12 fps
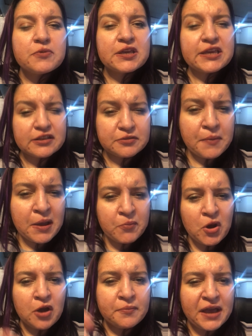kicked my
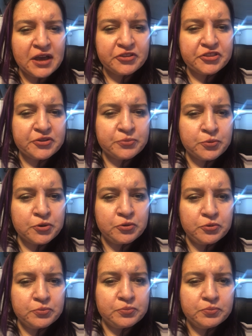mom out of the
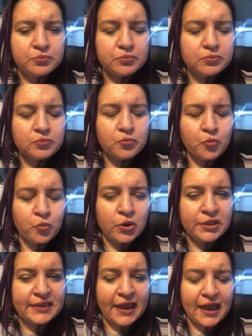room
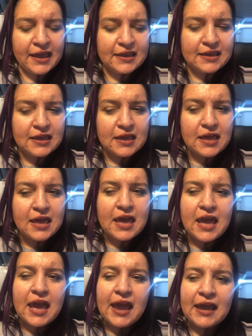one day,
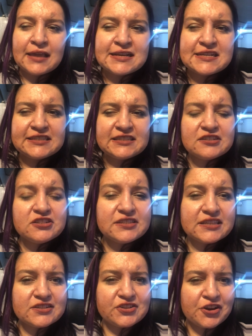and he
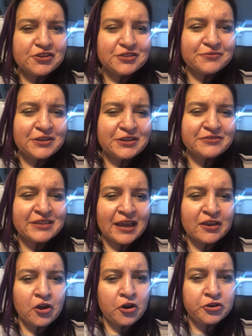seriously talked to me. He was
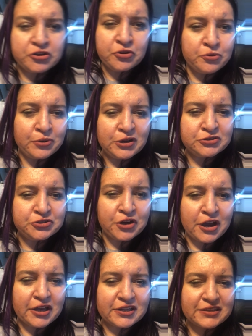like, "Are you on
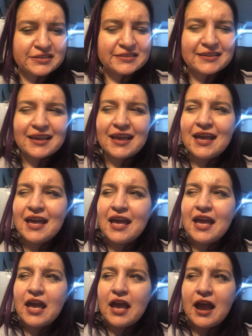drugs?"
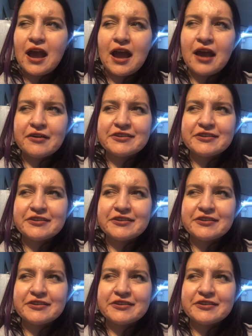I